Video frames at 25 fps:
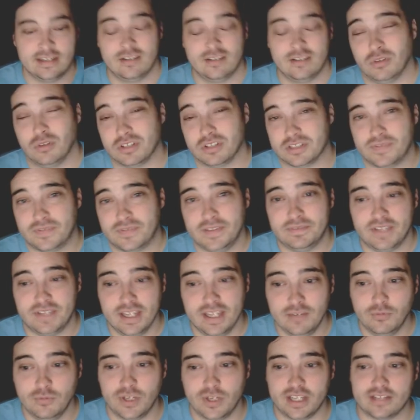Well, there's
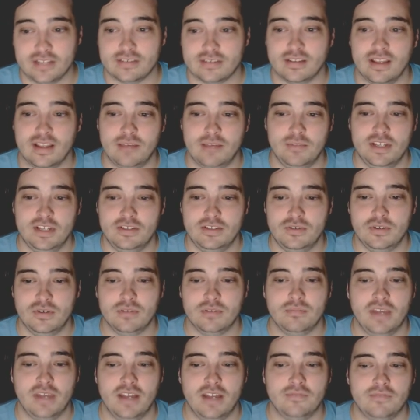15 weeks. So that means you
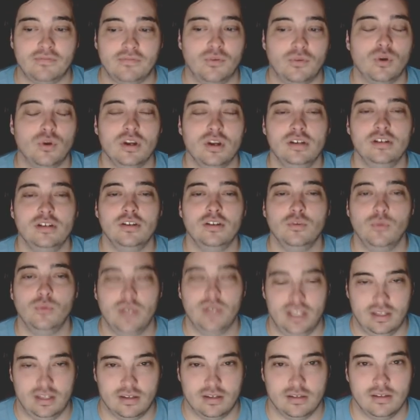can bet 400 a
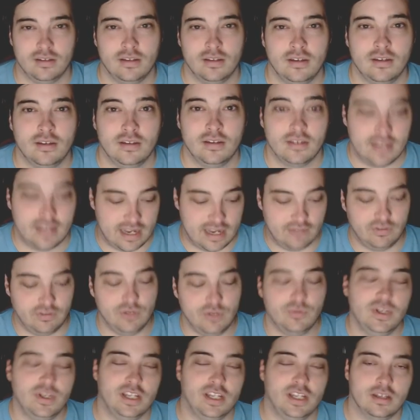week every
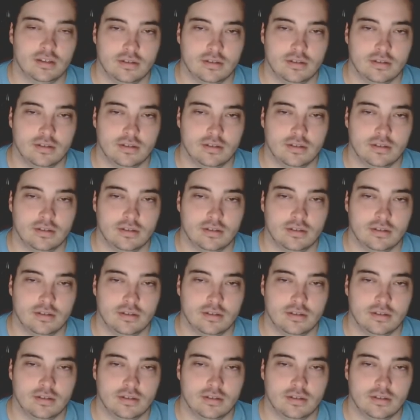week